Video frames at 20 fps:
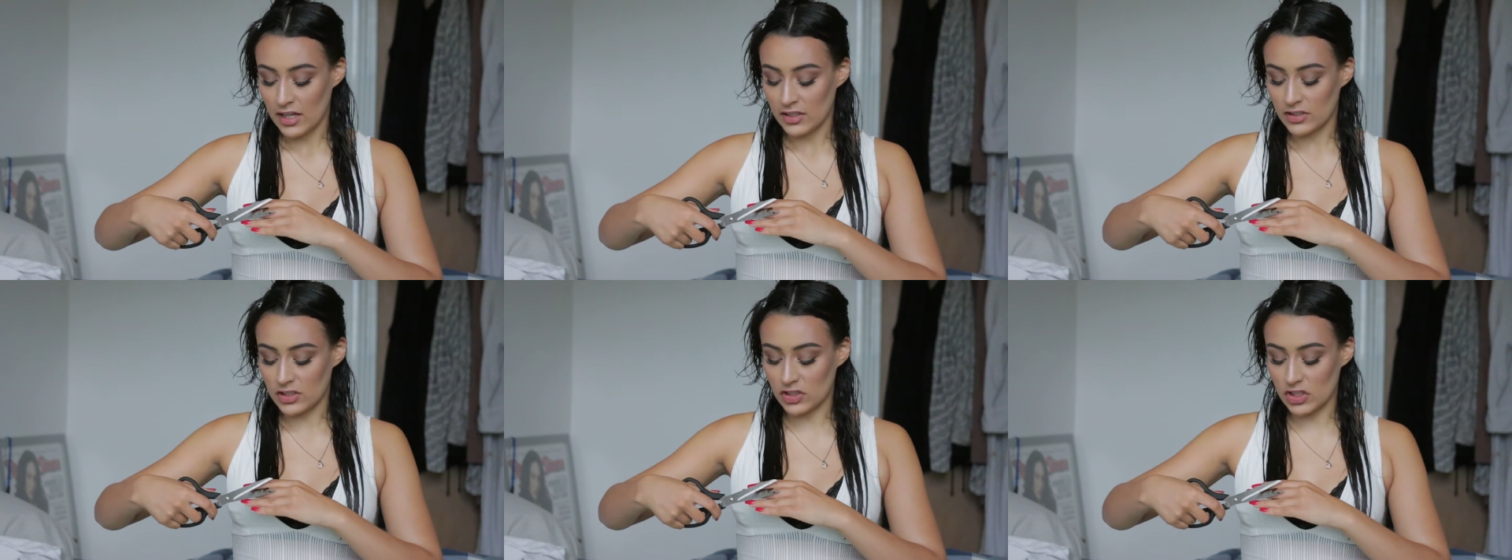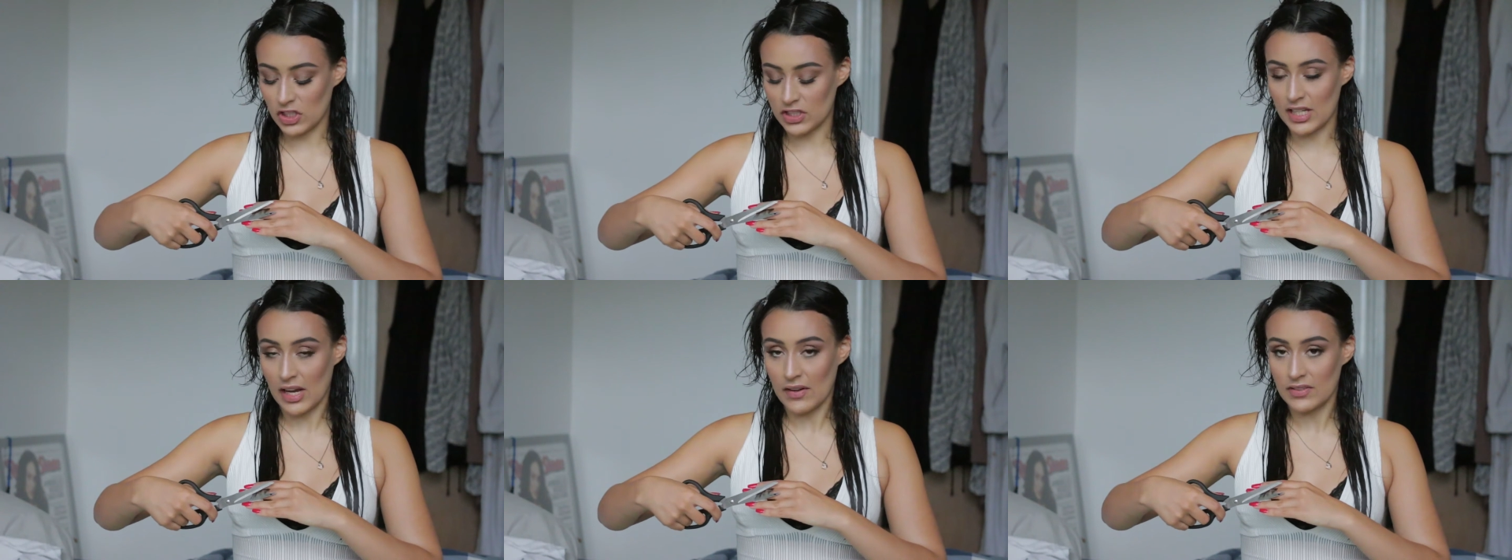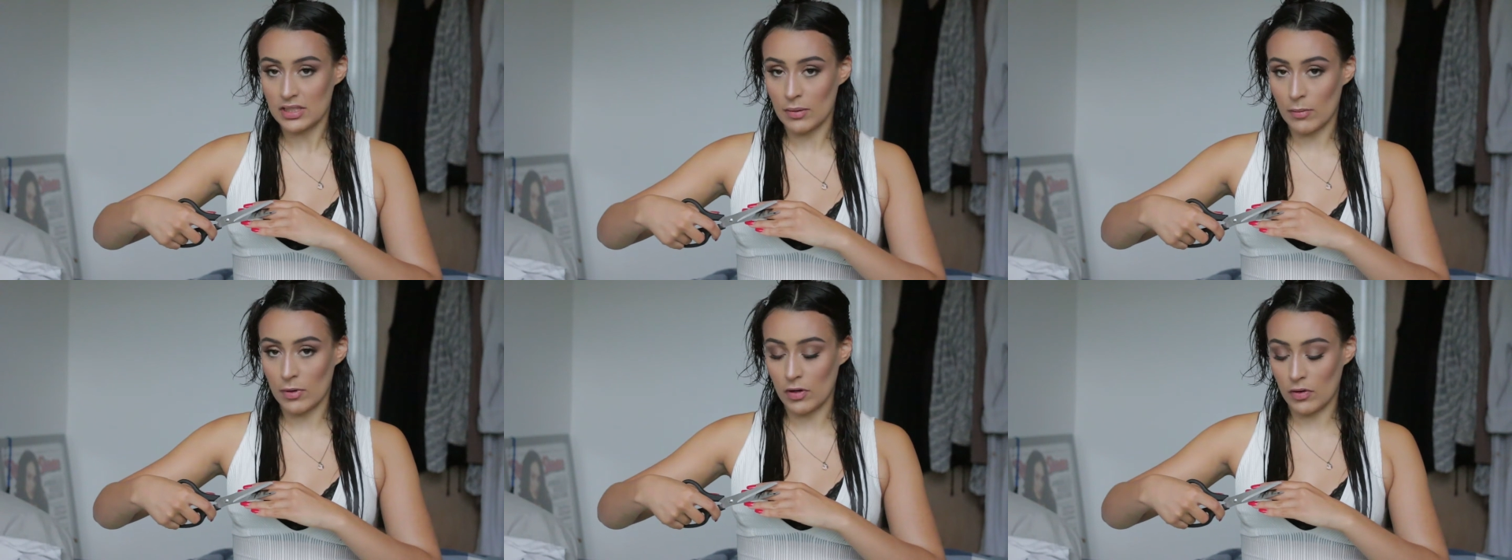So it's good to have
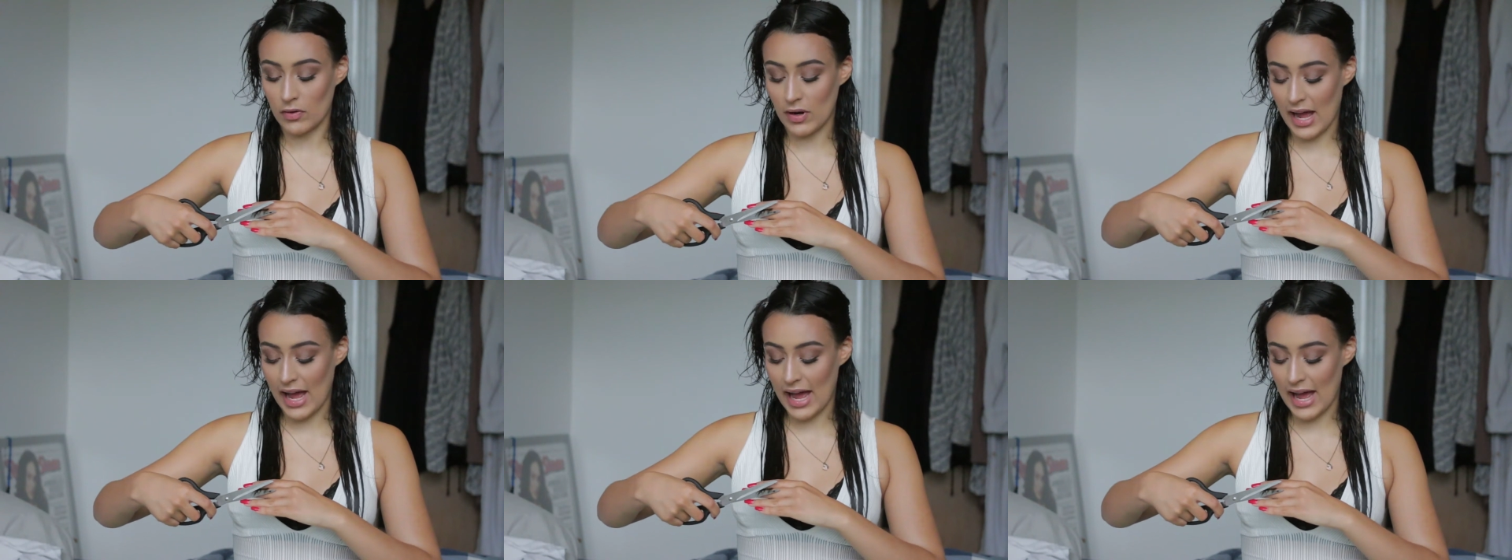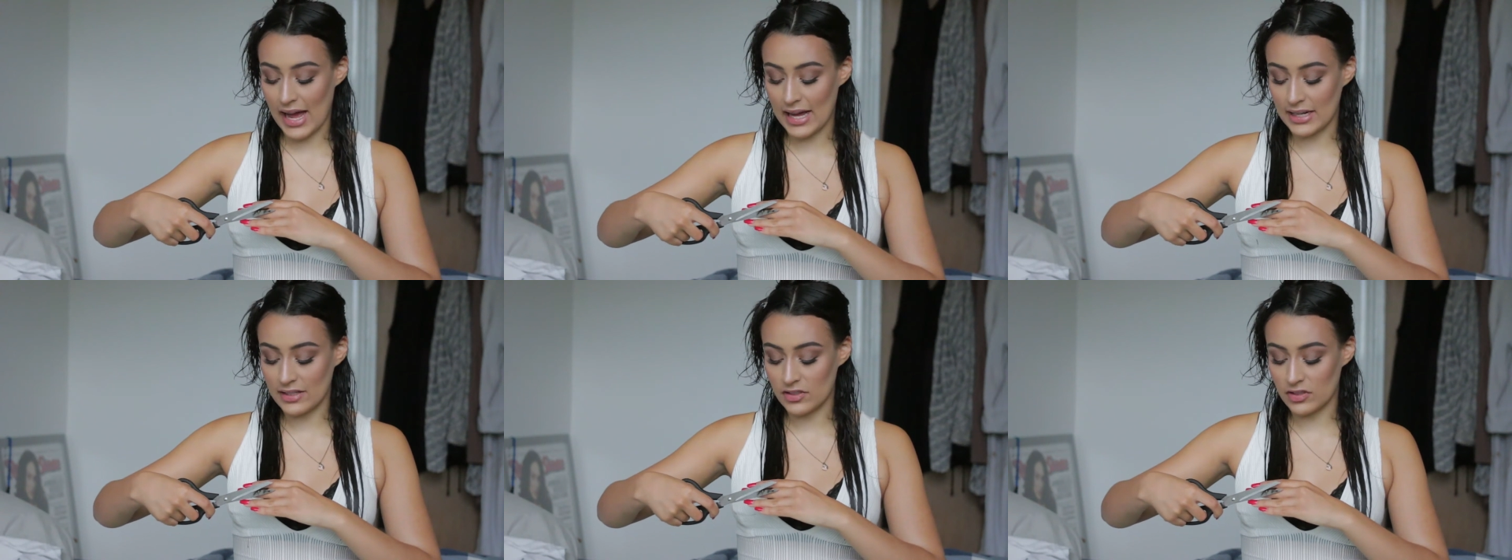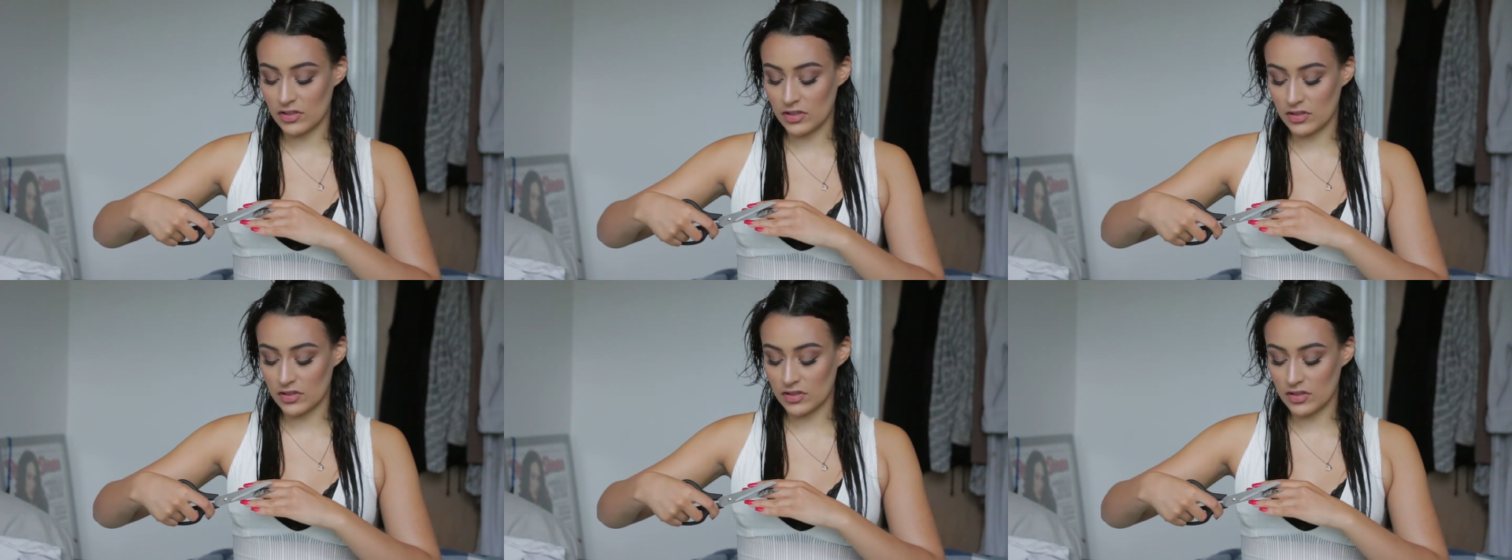someone on hand
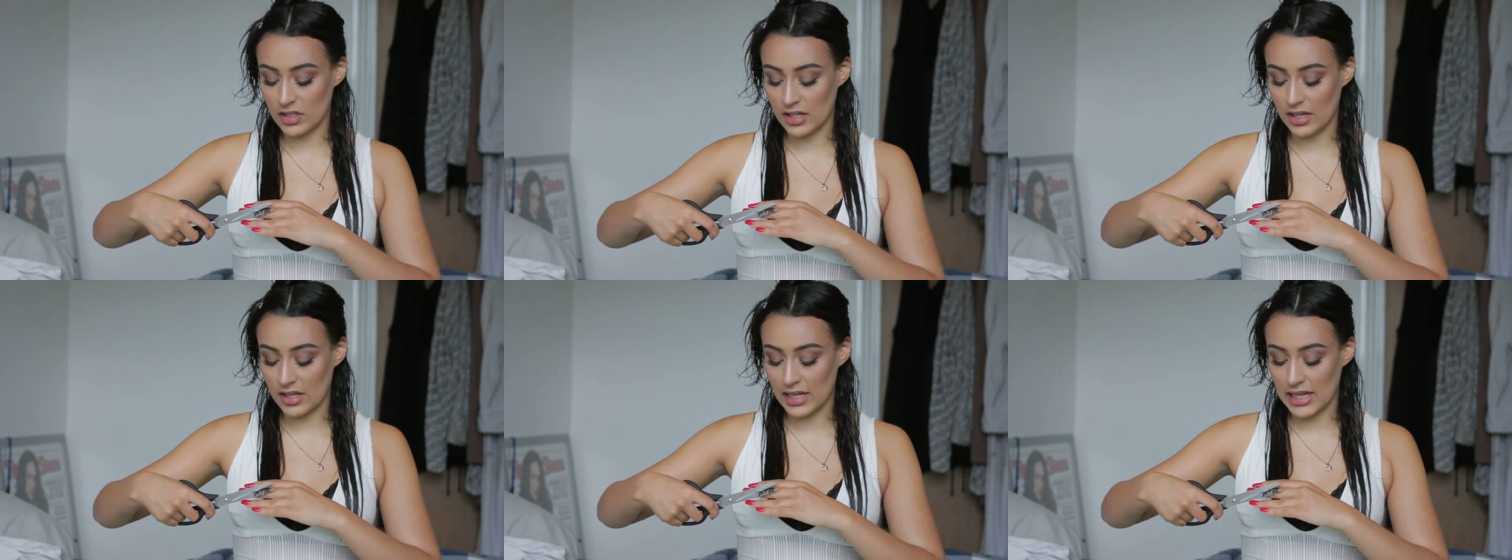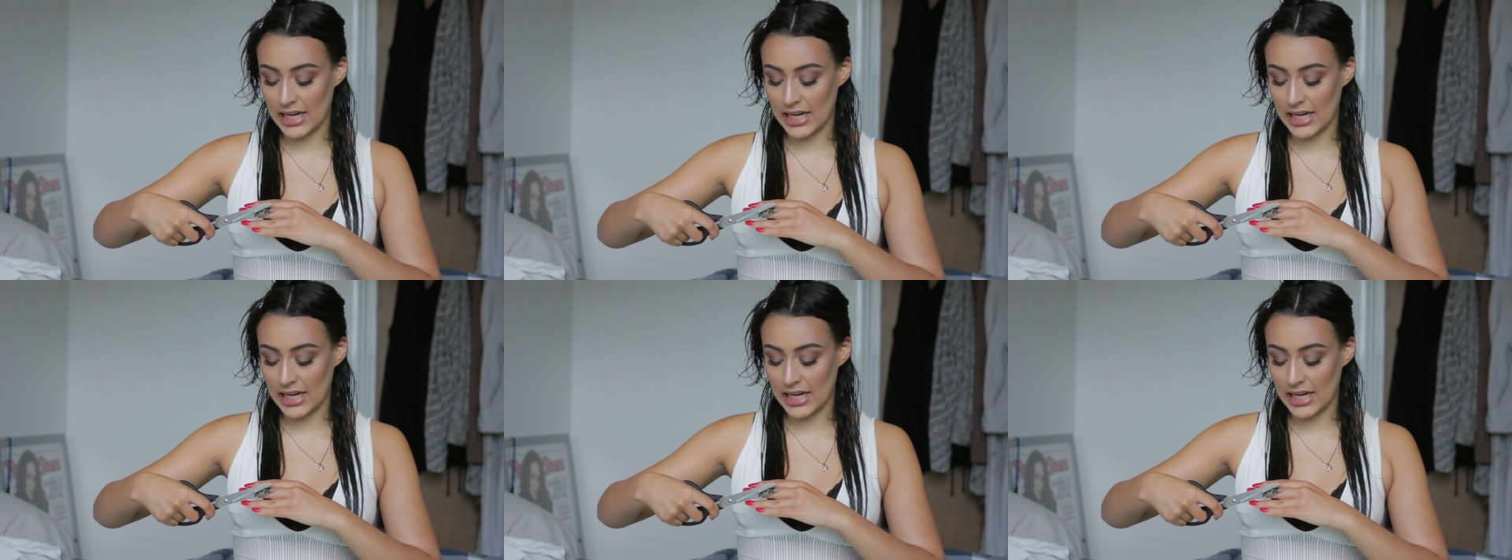just to